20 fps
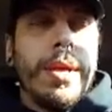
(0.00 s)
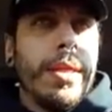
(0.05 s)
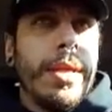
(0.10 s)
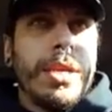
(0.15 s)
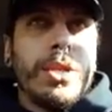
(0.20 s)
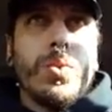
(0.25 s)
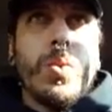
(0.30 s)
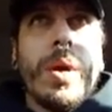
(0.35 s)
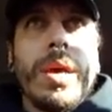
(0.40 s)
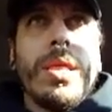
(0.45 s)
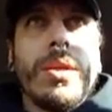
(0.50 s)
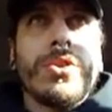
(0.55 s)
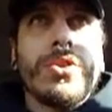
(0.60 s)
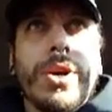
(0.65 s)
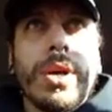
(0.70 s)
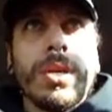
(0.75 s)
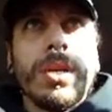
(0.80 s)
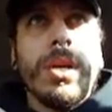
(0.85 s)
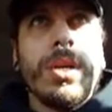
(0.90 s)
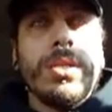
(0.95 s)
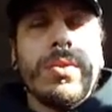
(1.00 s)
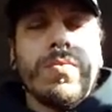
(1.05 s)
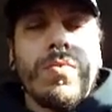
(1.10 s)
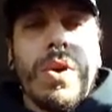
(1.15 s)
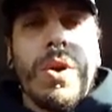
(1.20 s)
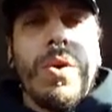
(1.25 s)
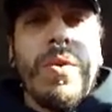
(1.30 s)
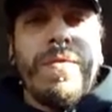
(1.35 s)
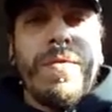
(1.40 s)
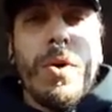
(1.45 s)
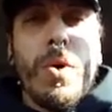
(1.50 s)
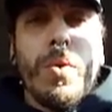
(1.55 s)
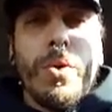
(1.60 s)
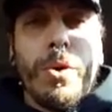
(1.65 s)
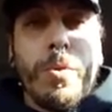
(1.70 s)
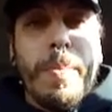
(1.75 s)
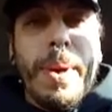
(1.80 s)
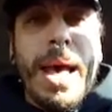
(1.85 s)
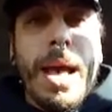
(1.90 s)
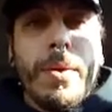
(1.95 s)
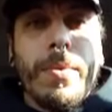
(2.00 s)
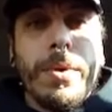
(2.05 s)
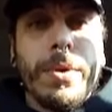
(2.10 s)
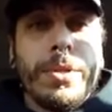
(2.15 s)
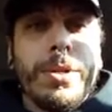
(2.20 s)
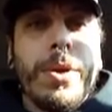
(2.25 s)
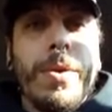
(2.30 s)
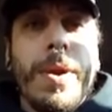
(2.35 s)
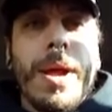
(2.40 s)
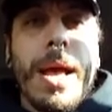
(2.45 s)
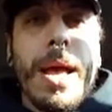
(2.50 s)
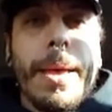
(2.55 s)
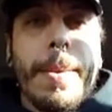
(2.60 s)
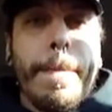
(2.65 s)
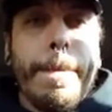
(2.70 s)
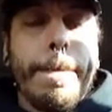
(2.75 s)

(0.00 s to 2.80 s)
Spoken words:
This way the truck doesn't roll forward or backwards, alright?